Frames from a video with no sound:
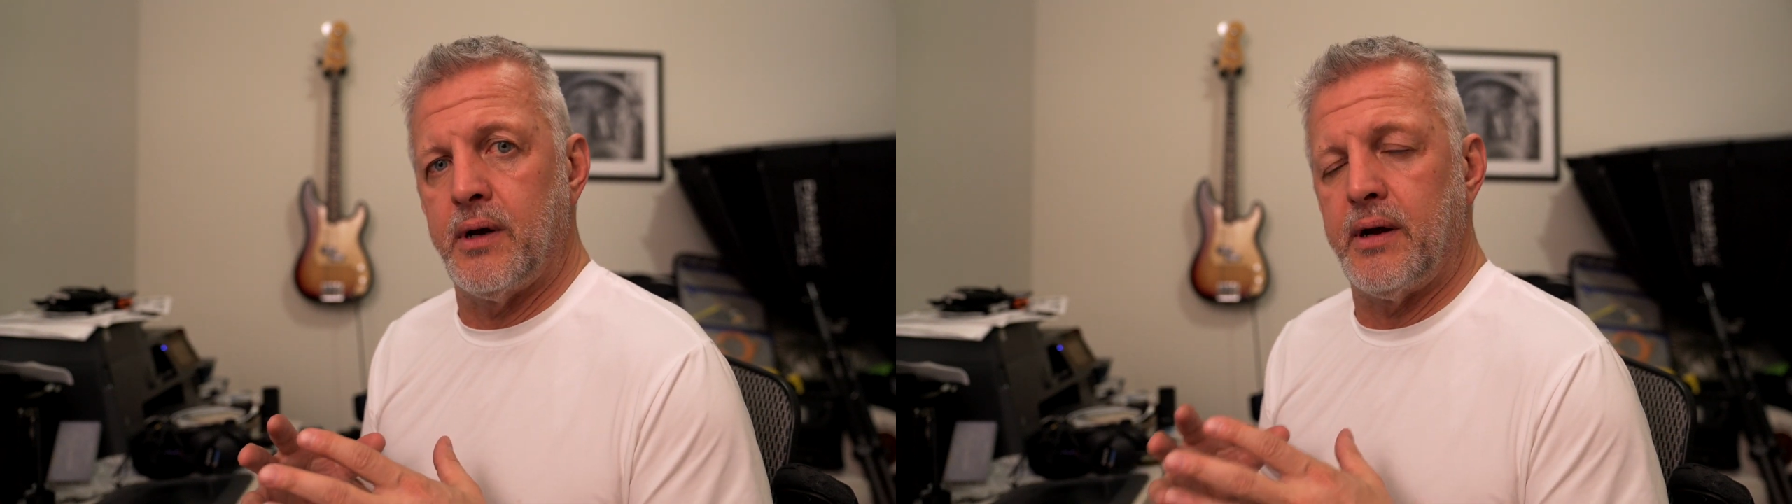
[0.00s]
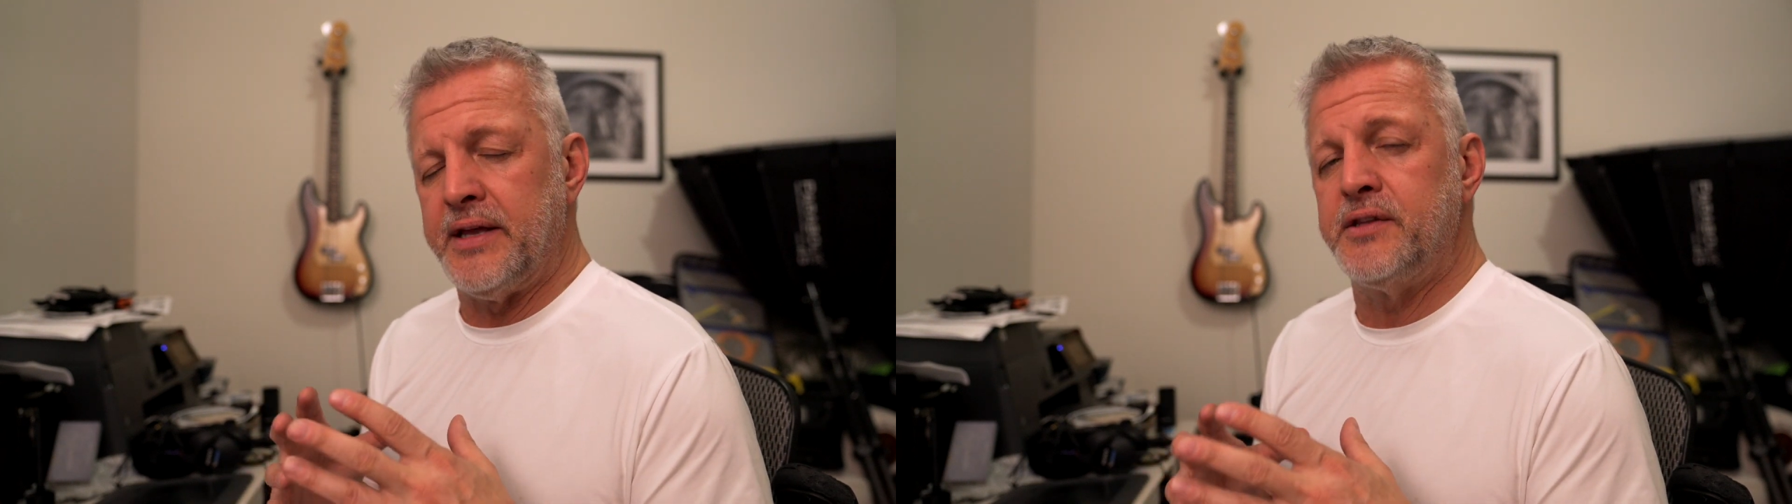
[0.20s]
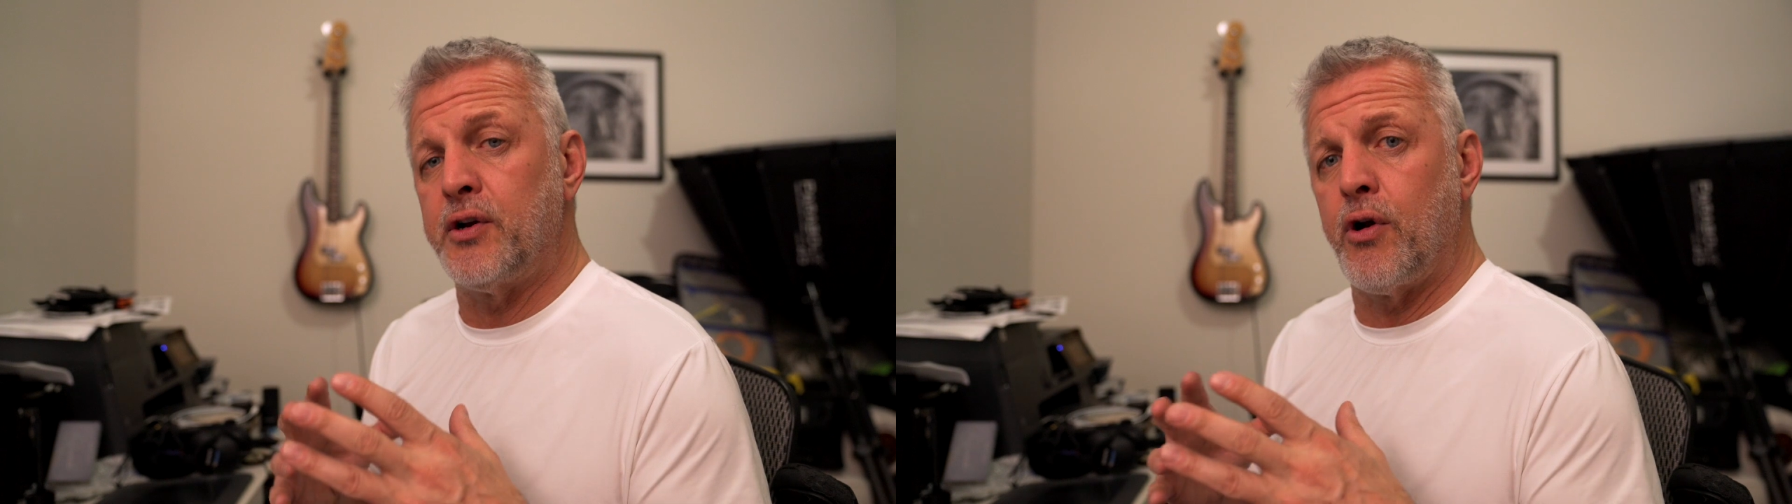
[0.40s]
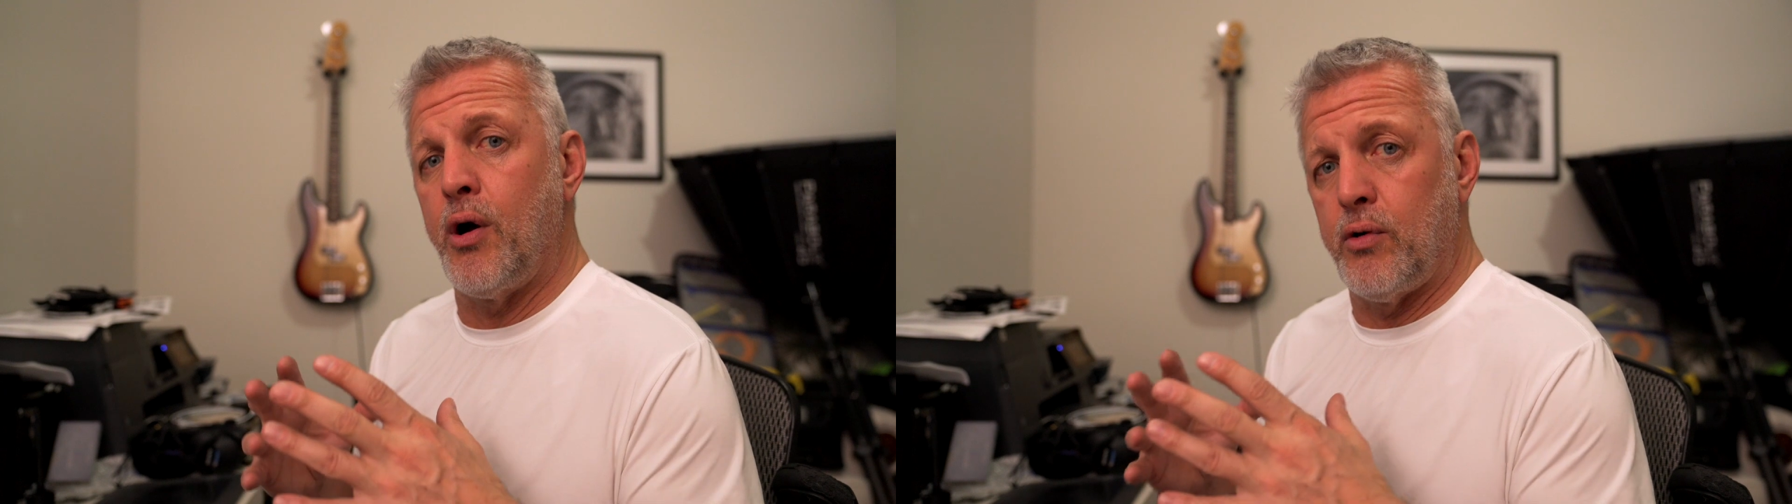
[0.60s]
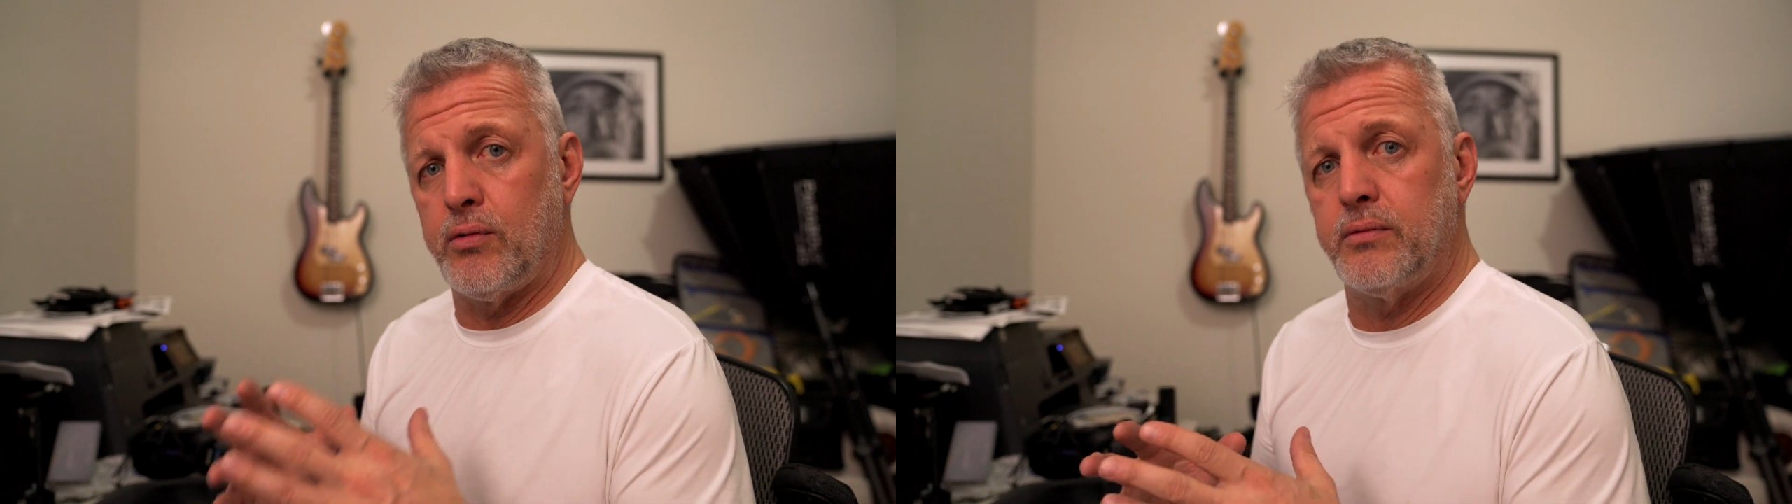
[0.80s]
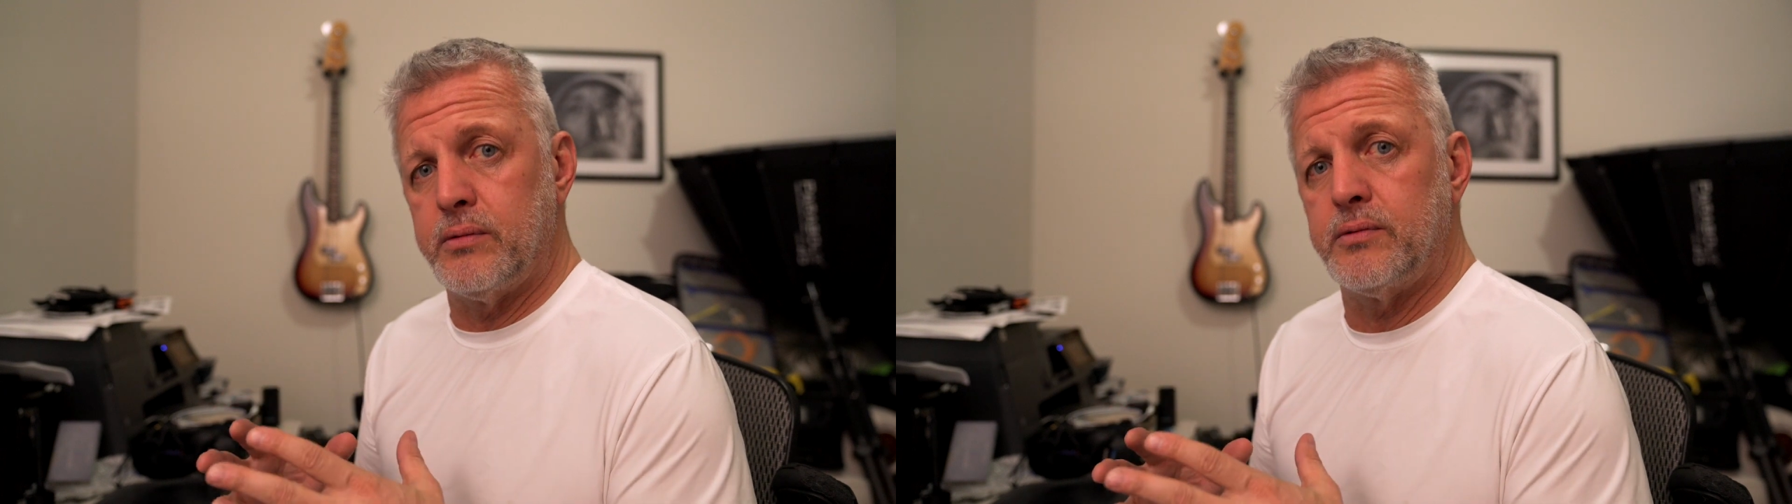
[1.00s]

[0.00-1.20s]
Enduro